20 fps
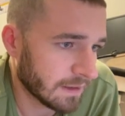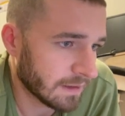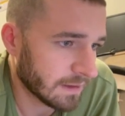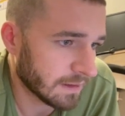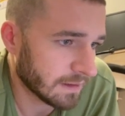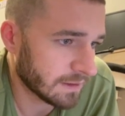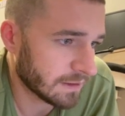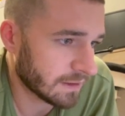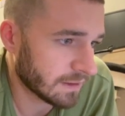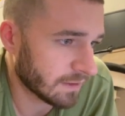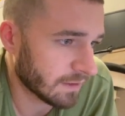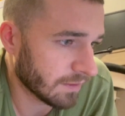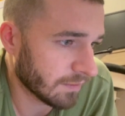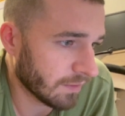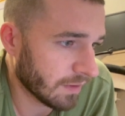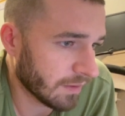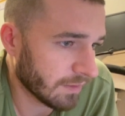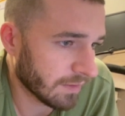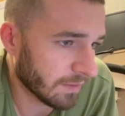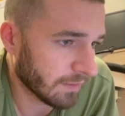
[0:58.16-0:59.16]
This is a
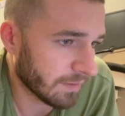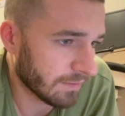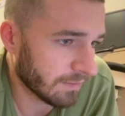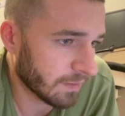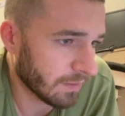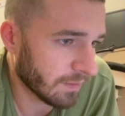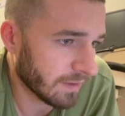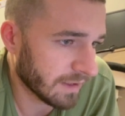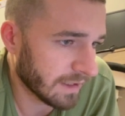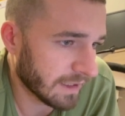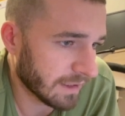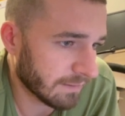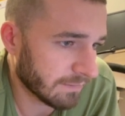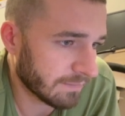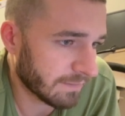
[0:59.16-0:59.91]
lower level one out of